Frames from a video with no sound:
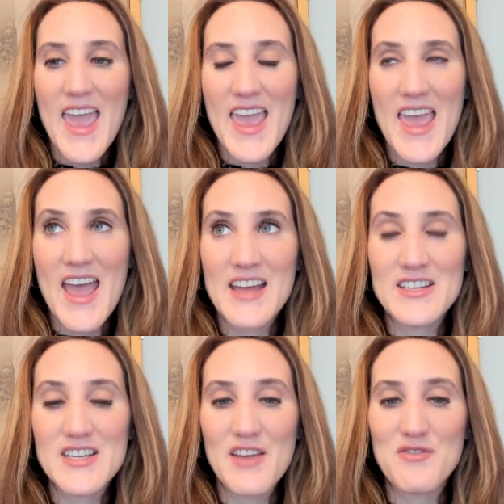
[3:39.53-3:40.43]

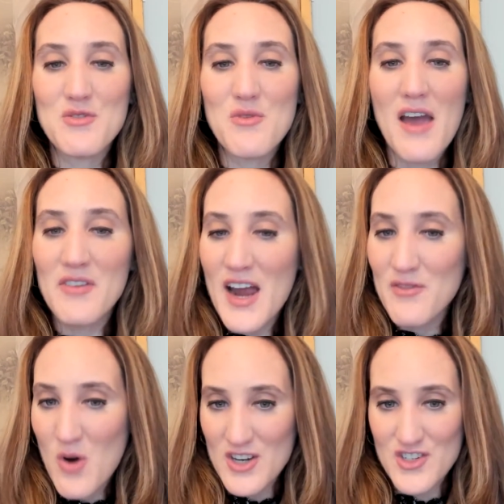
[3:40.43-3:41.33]
And if you ever
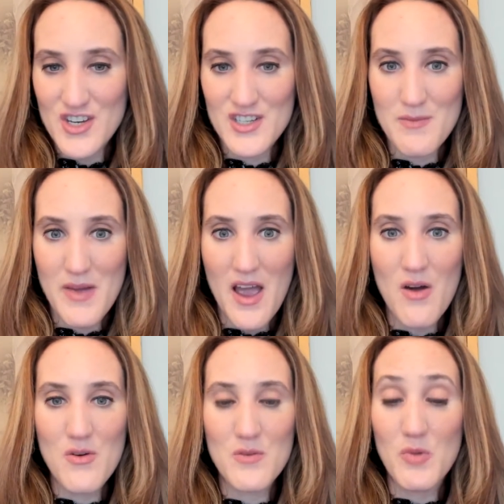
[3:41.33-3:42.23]
have questions
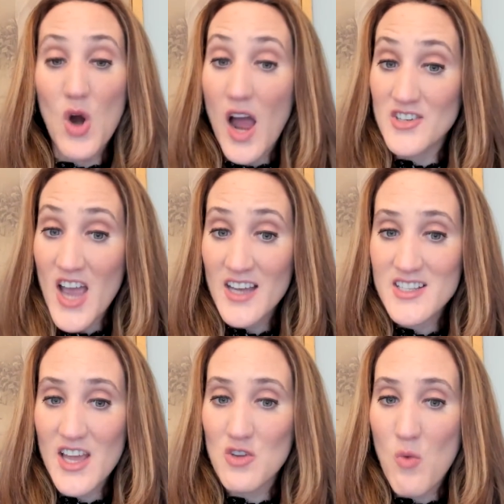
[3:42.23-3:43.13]
about projects
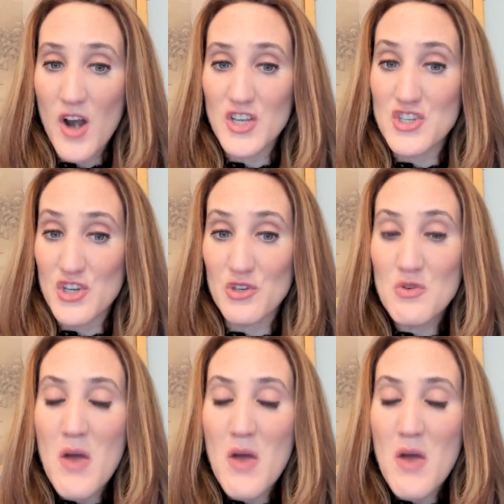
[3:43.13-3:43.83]
that you want to do